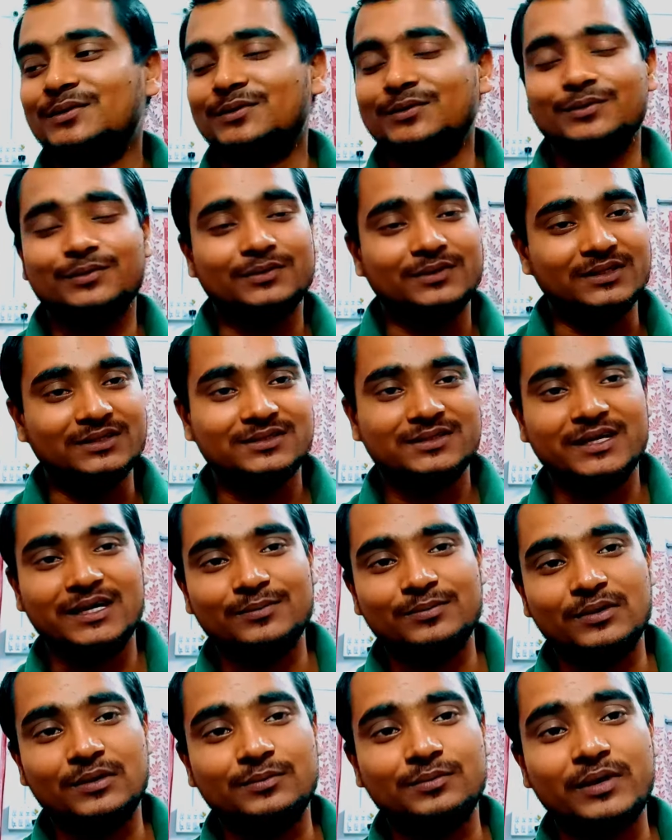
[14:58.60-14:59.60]
to this
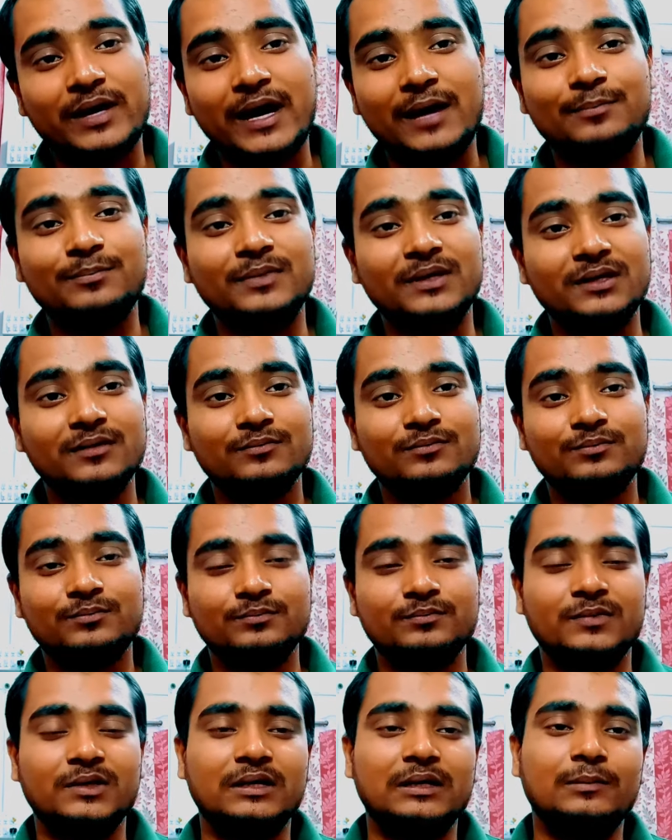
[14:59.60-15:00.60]
type of happening
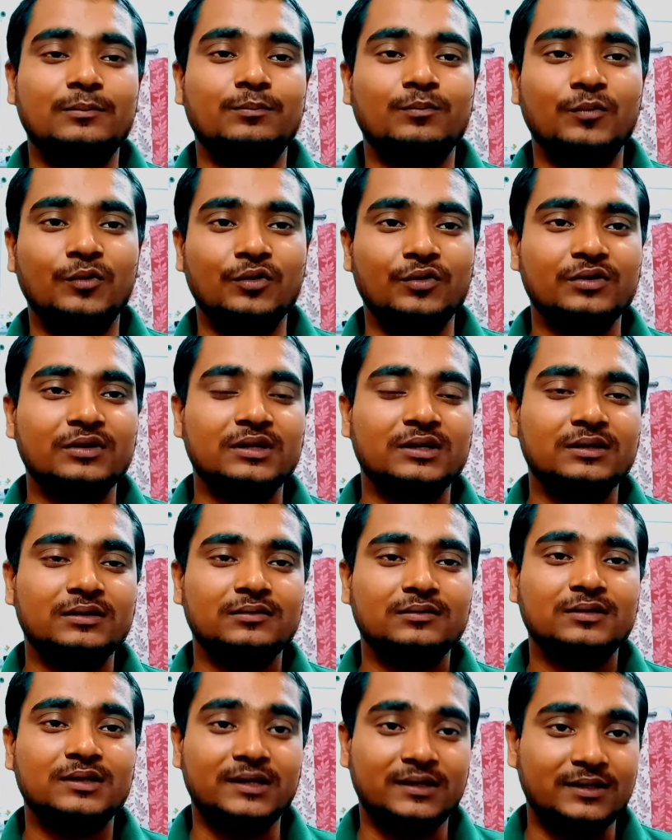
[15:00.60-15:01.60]
more than
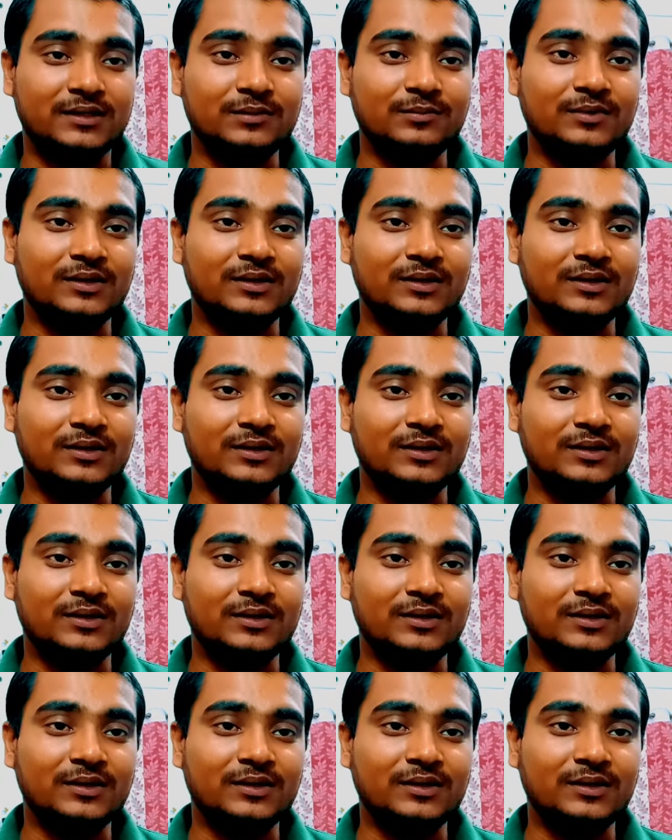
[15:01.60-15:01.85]
30